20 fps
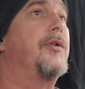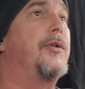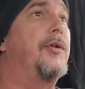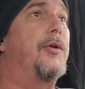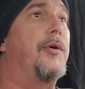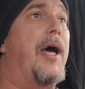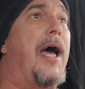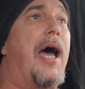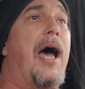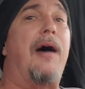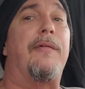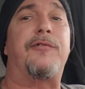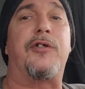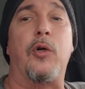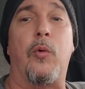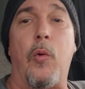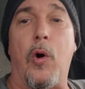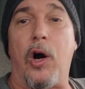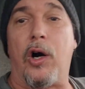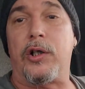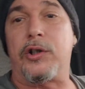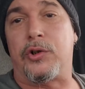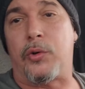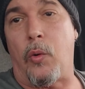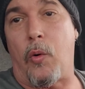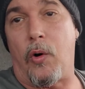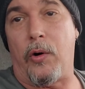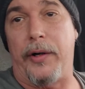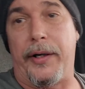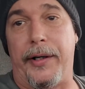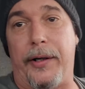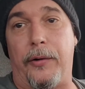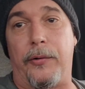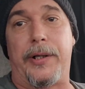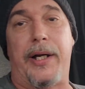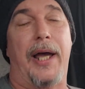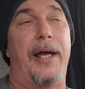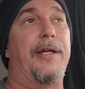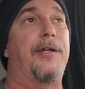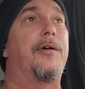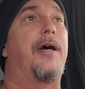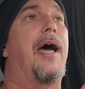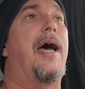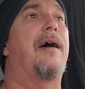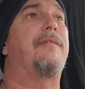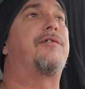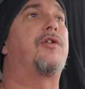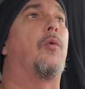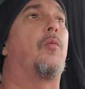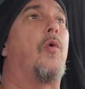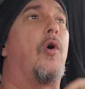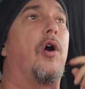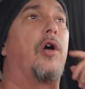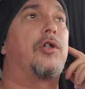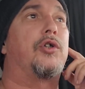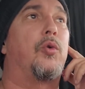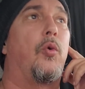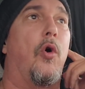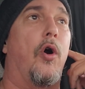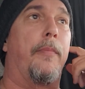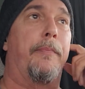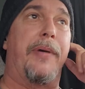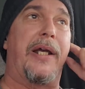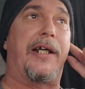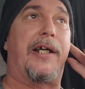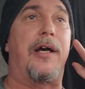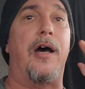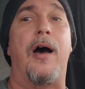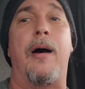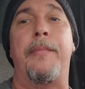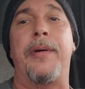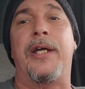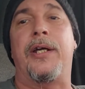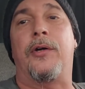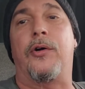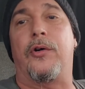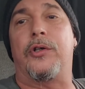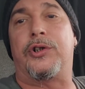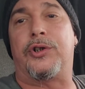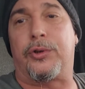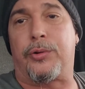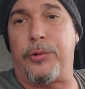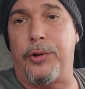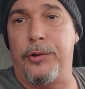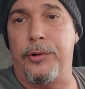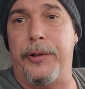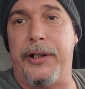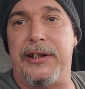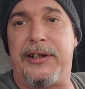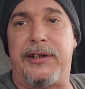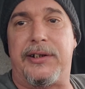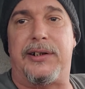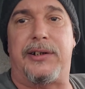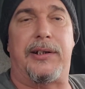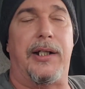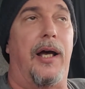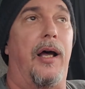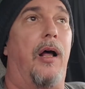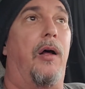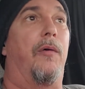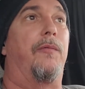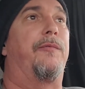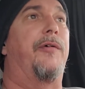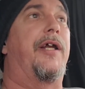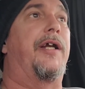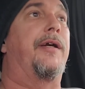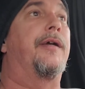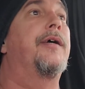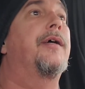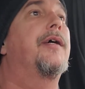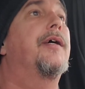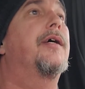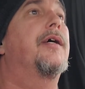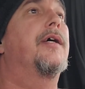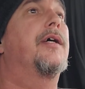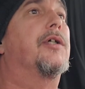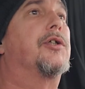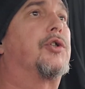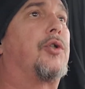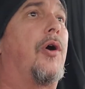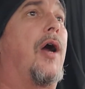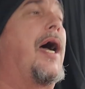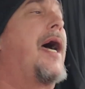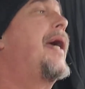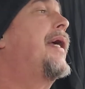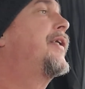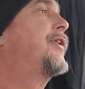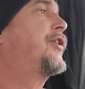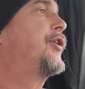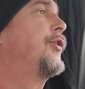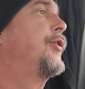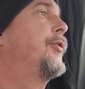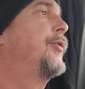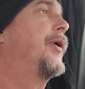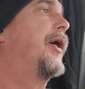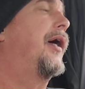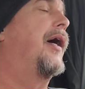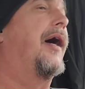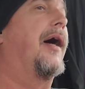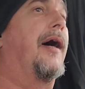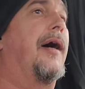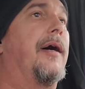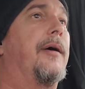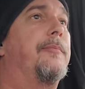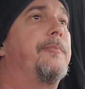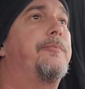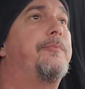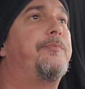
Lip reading: you have to work toward it, okay? You have to work toward becoming your truest self and trying to